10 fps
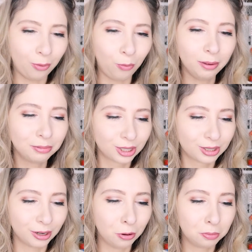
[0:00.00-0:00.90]
whipped
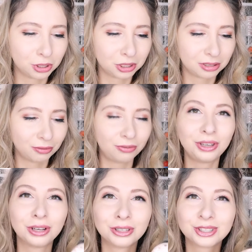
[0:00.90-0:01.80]
soap just
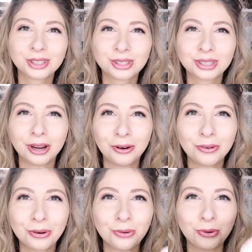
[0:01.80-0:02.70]
feels
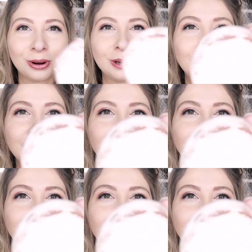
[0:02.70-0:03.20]
so cool.